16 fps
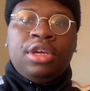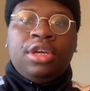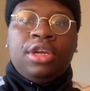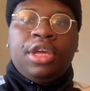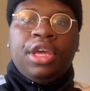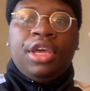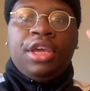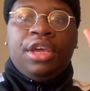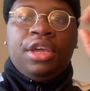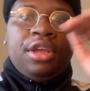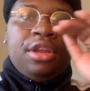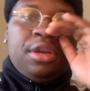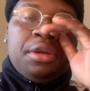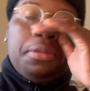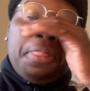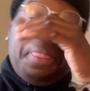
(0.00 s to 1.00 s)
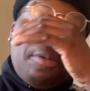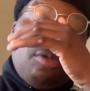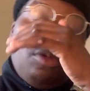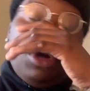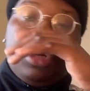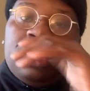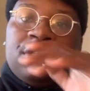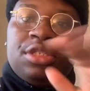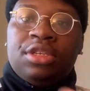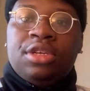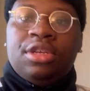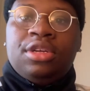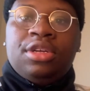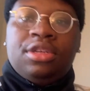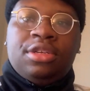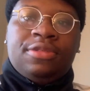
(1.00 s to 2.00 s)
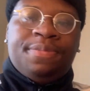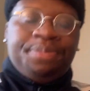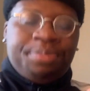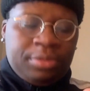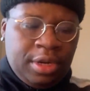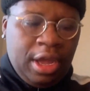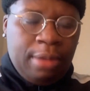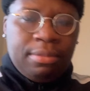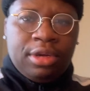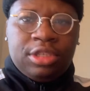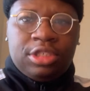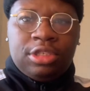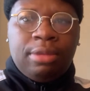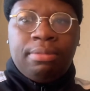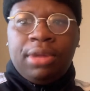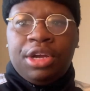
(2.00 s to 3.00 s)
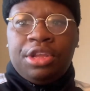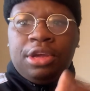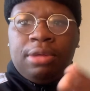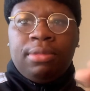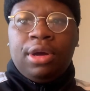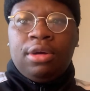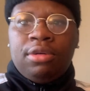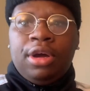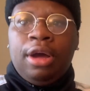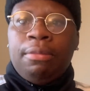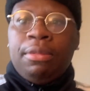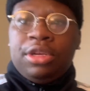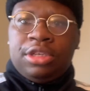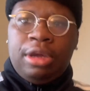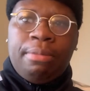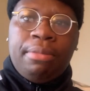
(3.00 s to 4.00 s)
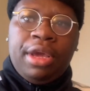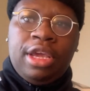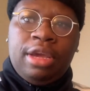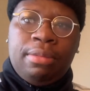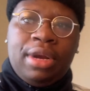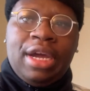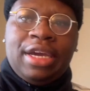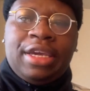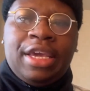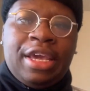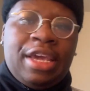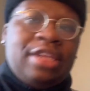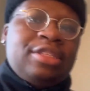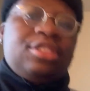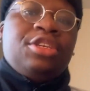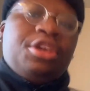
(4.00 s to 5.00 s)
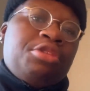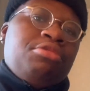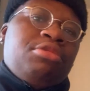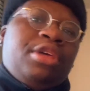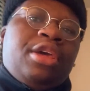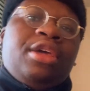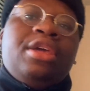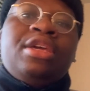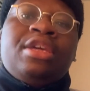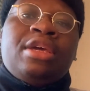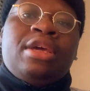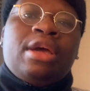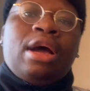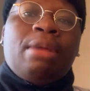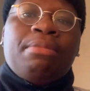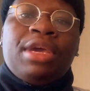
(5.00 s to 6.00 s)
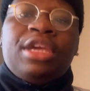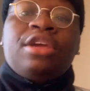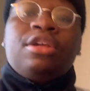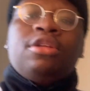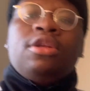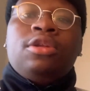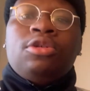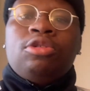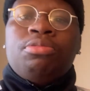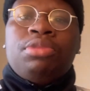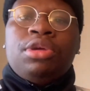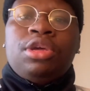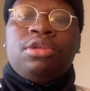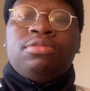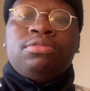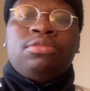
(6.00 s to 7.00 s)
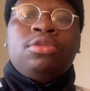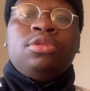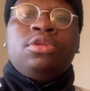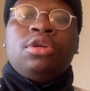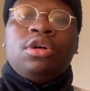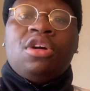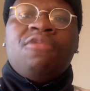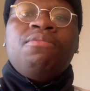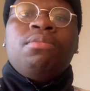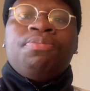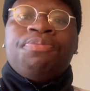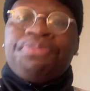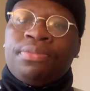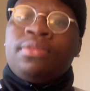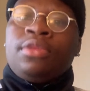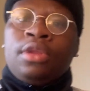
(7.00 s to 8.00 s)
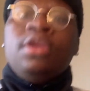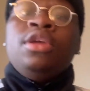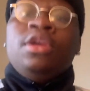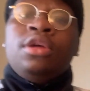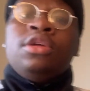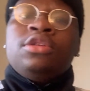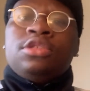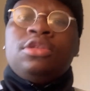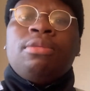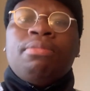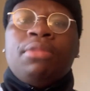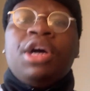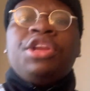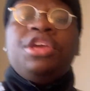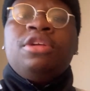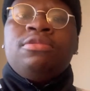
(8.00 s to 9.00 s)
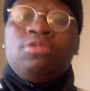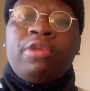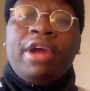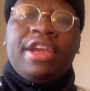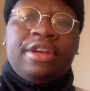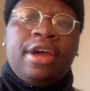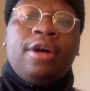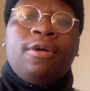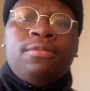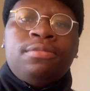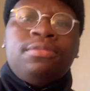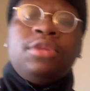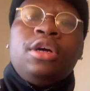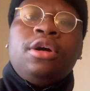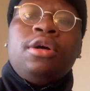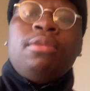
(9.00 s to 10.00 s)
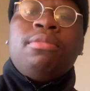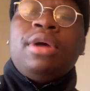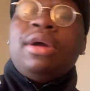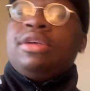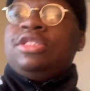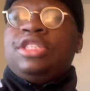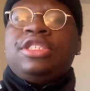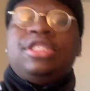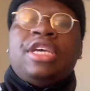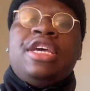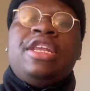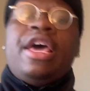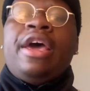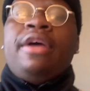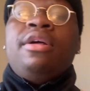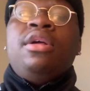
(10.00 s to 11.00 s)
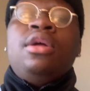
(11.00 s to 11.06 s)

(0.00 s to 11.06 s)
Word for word: and what is the how much the money amount or how much I make, but I can tell you that I'm making a little bit um, some money right now. Um, I can just say that,